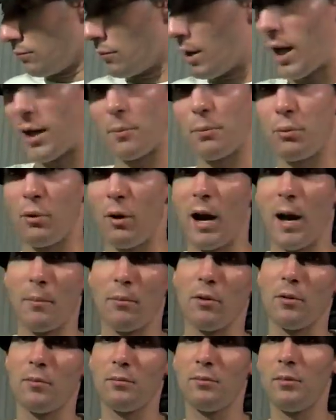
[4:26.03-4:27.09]
Not a
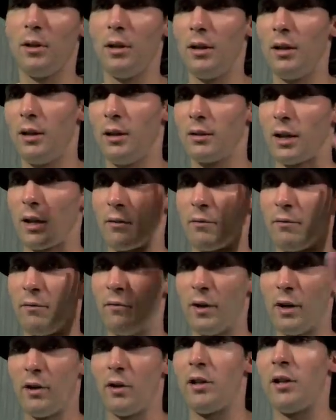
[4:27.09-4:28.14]
problem. Got a
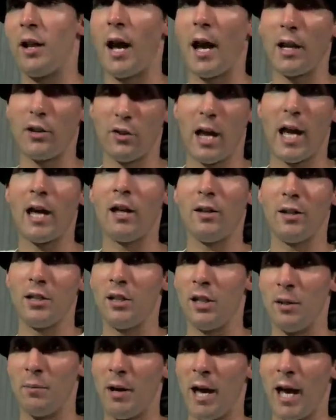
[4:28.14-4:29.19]
very nice
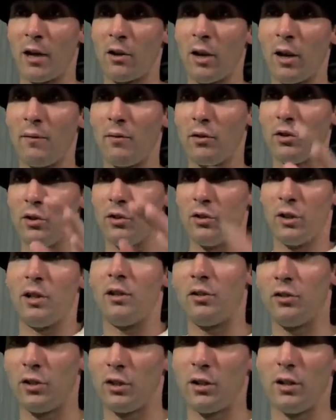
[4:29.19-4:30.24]
LED backlight versus an
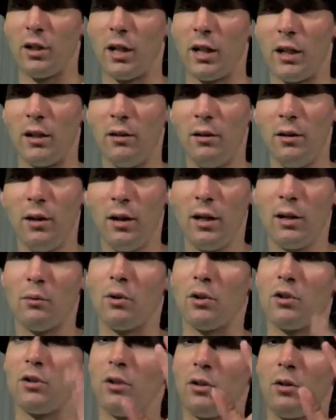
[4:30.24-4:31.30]
LCD,
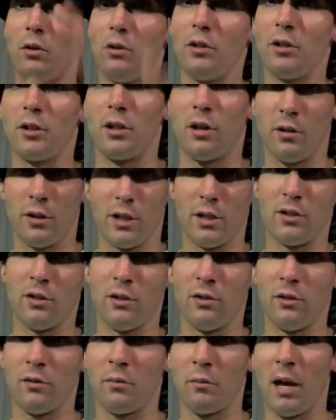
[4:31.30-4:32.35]
which the old
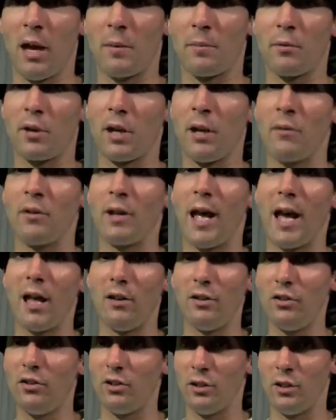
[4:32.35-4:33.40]
incarnations of the MacBook have an
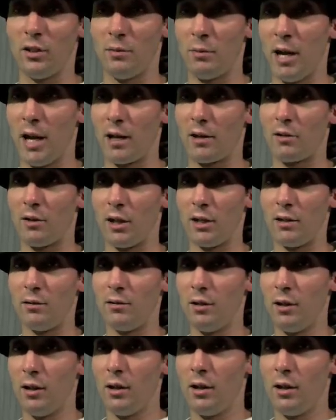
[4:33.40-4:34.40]
LCD backlight,